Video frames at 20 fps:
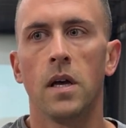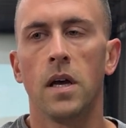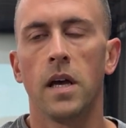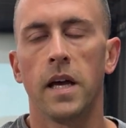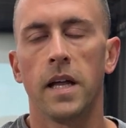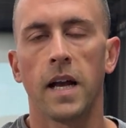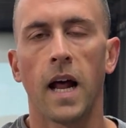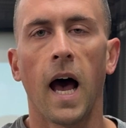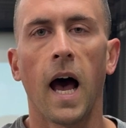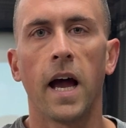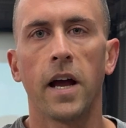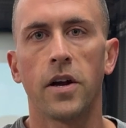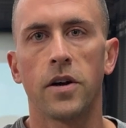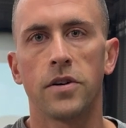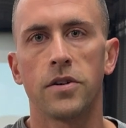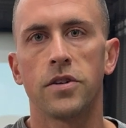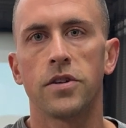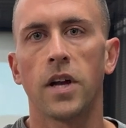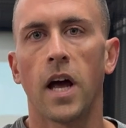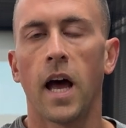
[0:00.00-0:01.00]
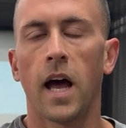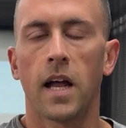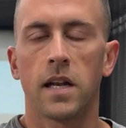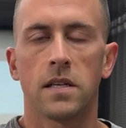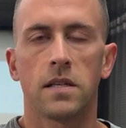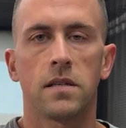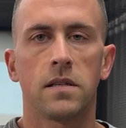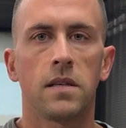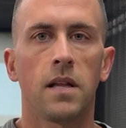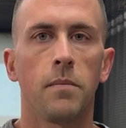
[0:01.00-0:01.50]
and iron
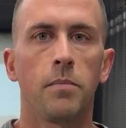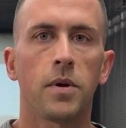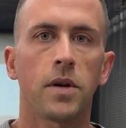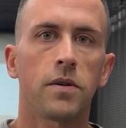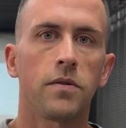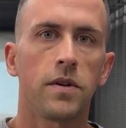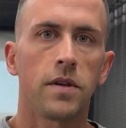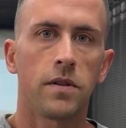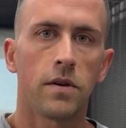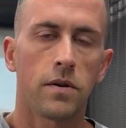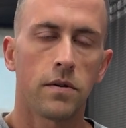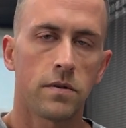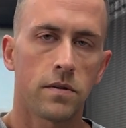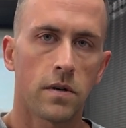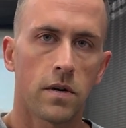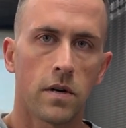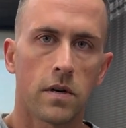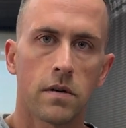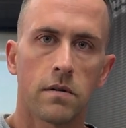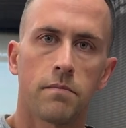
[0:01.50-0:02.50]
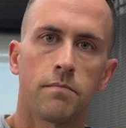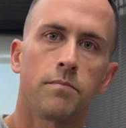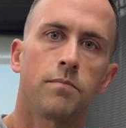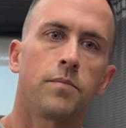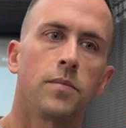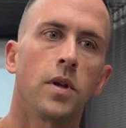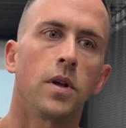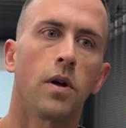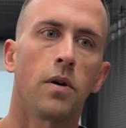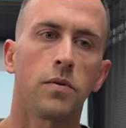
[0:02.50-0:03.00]
shots, typically those are
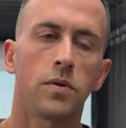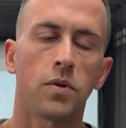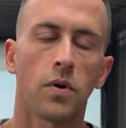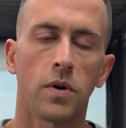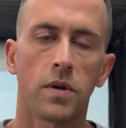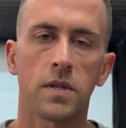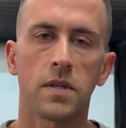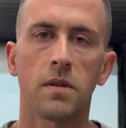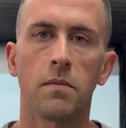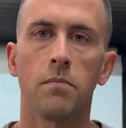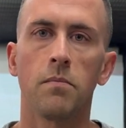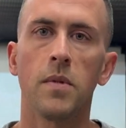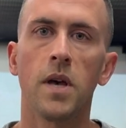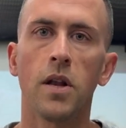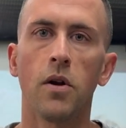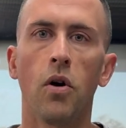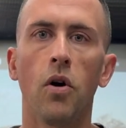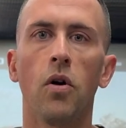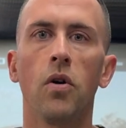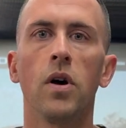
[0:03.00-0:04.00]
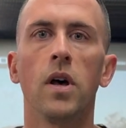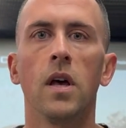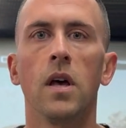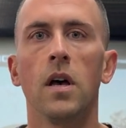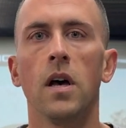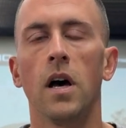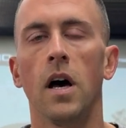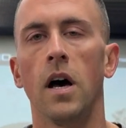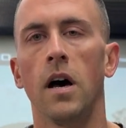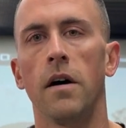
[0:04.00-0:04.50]
you know towards the middle
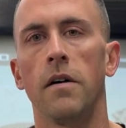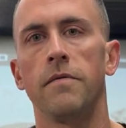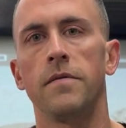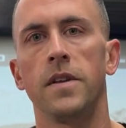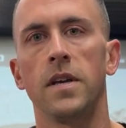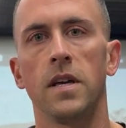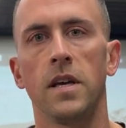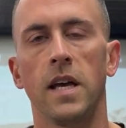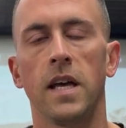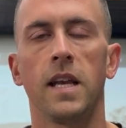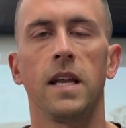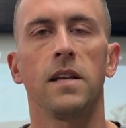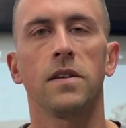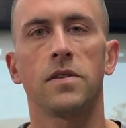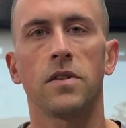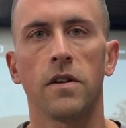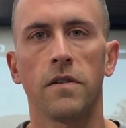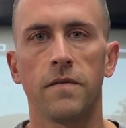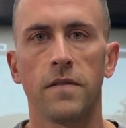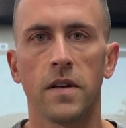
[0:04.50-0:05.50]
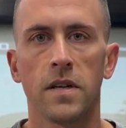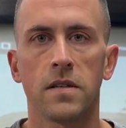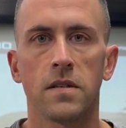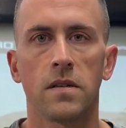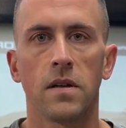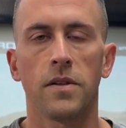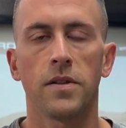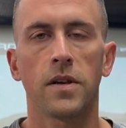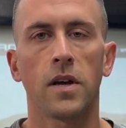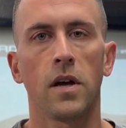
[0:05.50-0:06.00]
of the hitting
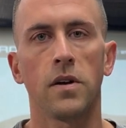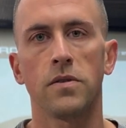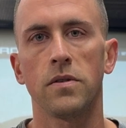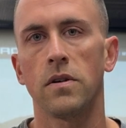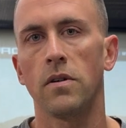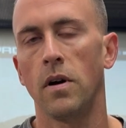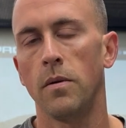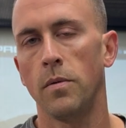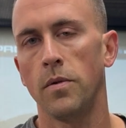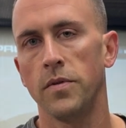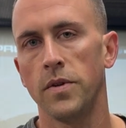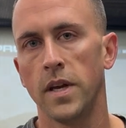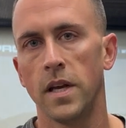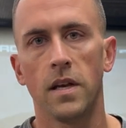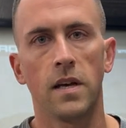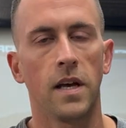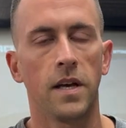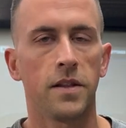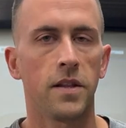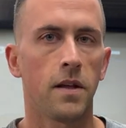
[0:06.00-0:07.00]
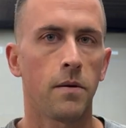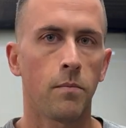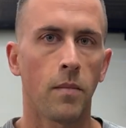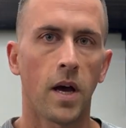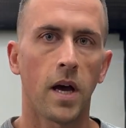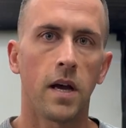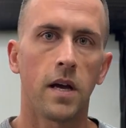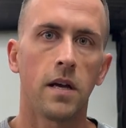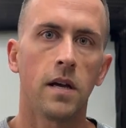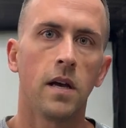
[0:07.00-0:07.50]
surface on the Country Club Elite, and then
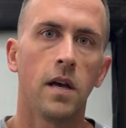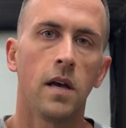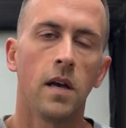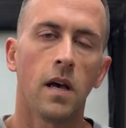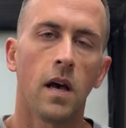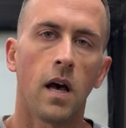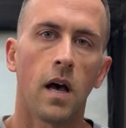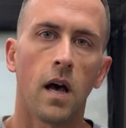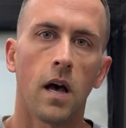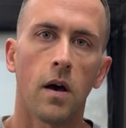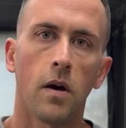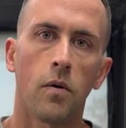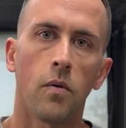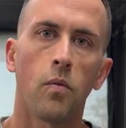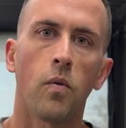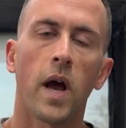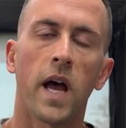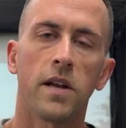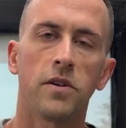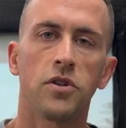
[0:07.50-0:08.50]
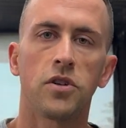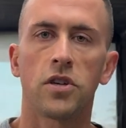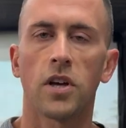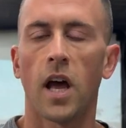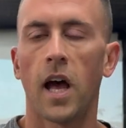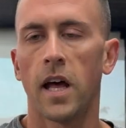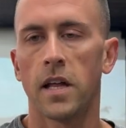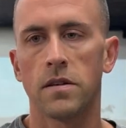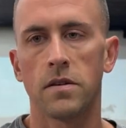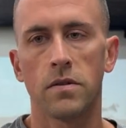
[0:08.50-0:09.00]
my uh, wedge
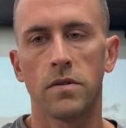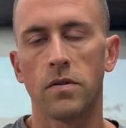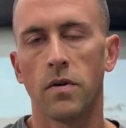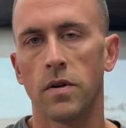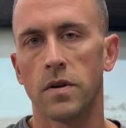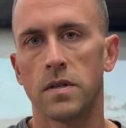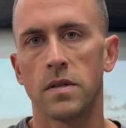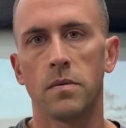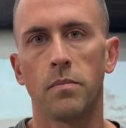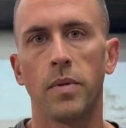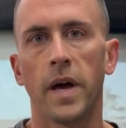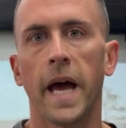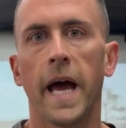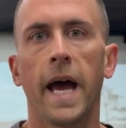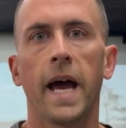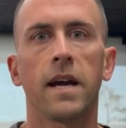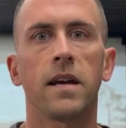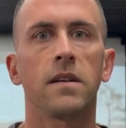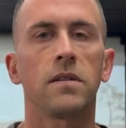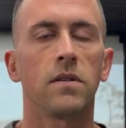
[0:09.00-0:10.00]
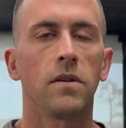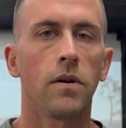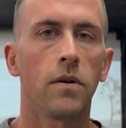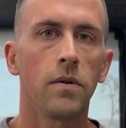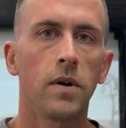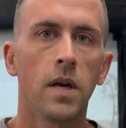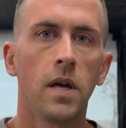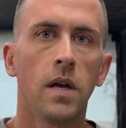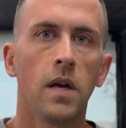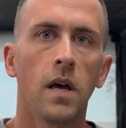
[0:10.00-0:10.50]
shots are towards the back, so
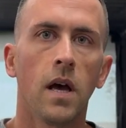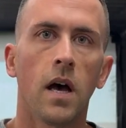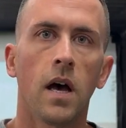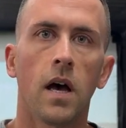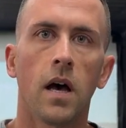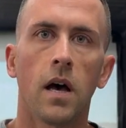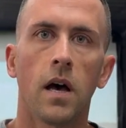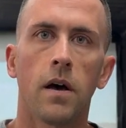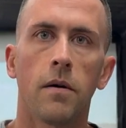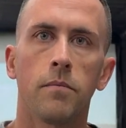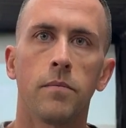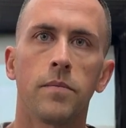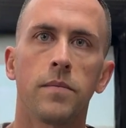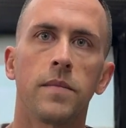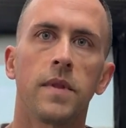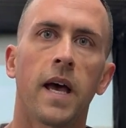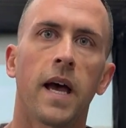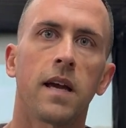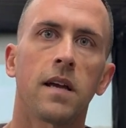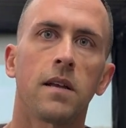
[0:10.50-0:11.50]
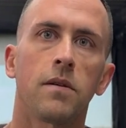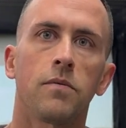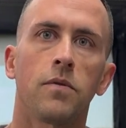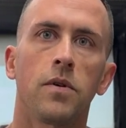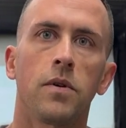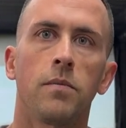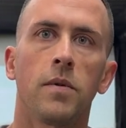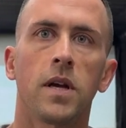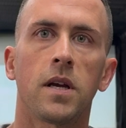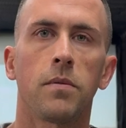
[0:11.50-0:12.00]
um, that can
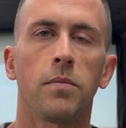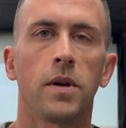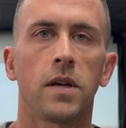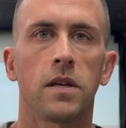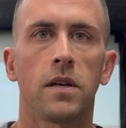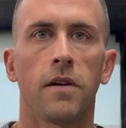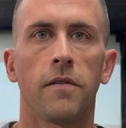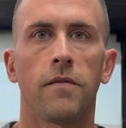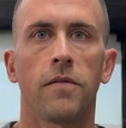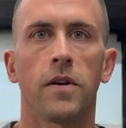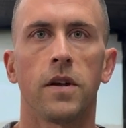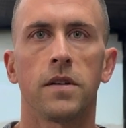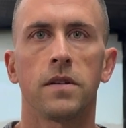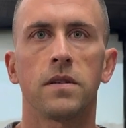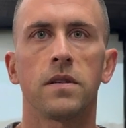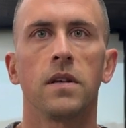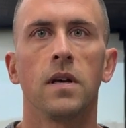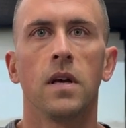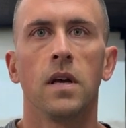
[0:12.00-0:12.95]
really make a big difference.